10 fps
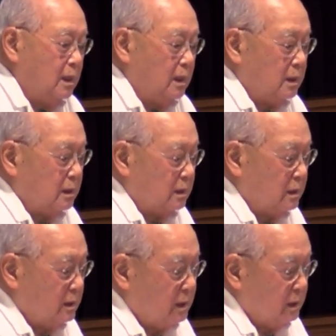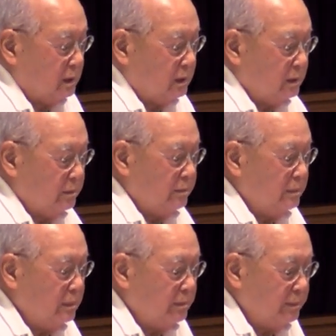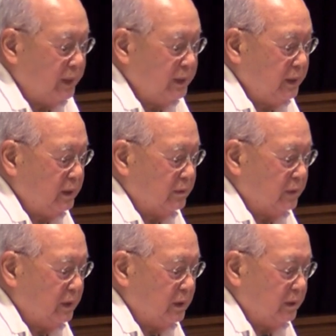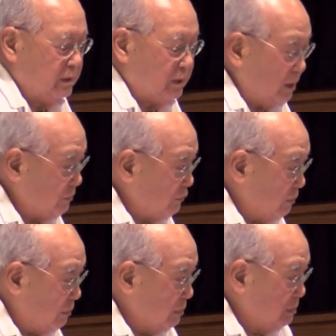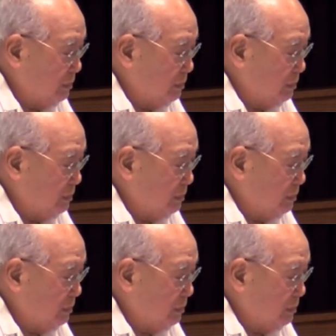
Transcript: And many of the thoughtful